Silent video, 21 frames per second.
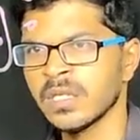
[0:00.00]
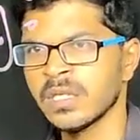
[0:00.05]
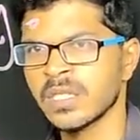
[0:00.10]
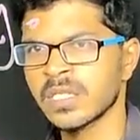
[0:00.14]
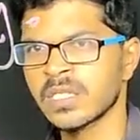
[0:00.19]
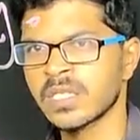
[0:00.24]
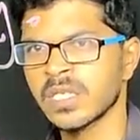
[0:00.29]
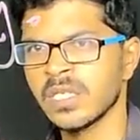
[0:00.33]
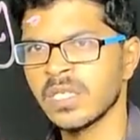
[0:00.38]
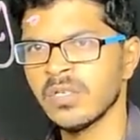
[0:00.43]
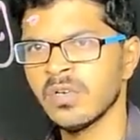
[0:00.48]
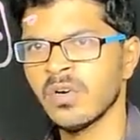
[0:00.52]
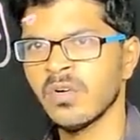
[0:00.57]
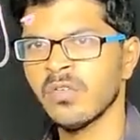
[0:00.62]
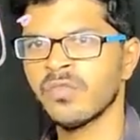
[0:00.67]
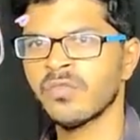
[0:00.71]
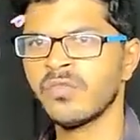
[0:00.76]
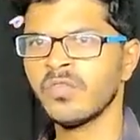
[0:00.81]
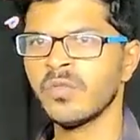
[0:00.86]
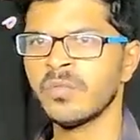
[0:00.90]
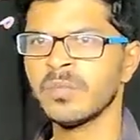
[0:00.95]
study
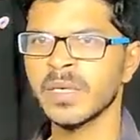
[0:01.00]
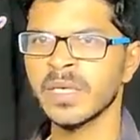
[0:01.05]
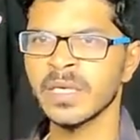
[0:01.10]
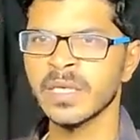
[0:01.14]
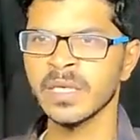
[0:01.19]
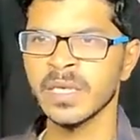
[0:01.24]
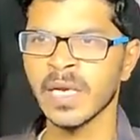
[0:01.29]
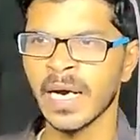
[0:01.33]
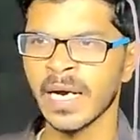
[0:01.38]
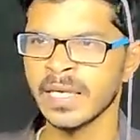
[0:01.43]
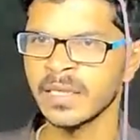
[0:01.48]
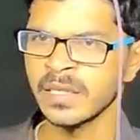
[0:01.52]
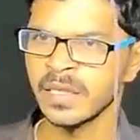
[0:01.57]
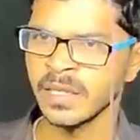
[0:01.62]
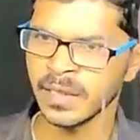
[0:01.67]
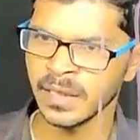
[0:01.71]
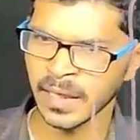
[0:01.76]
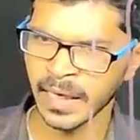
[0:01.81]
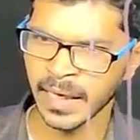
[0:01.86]
of women and their